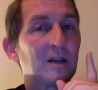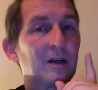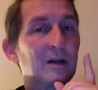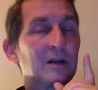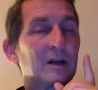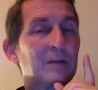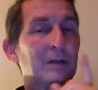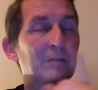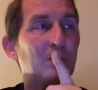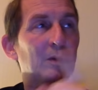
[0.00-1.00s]
okay,
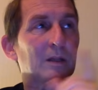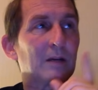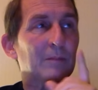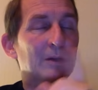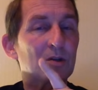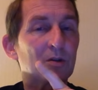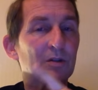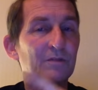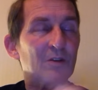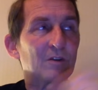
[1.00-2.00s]
being pulled out, being told to
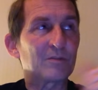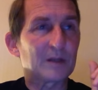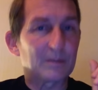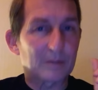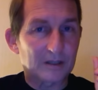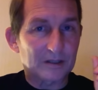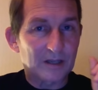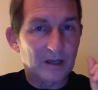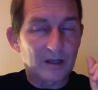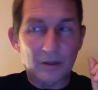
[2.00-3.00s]
fuck off by the police,
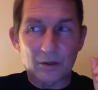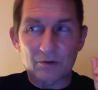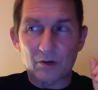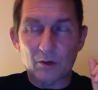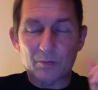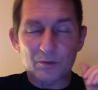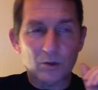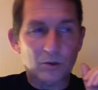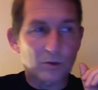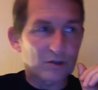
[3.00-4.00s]
go and grow up and
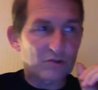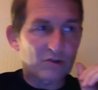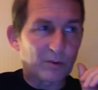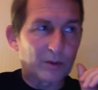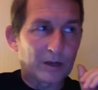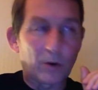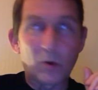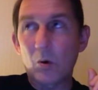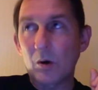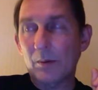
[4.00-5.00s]
stop causing trouble. We know
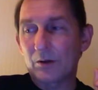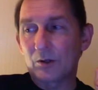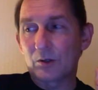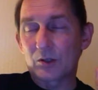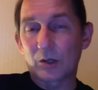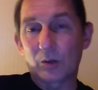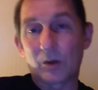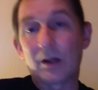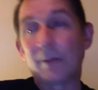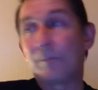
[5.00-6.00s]
all about you two.
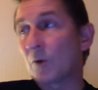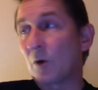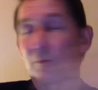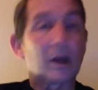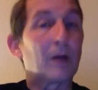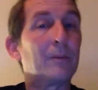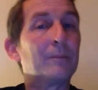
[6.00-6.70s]
Off you go.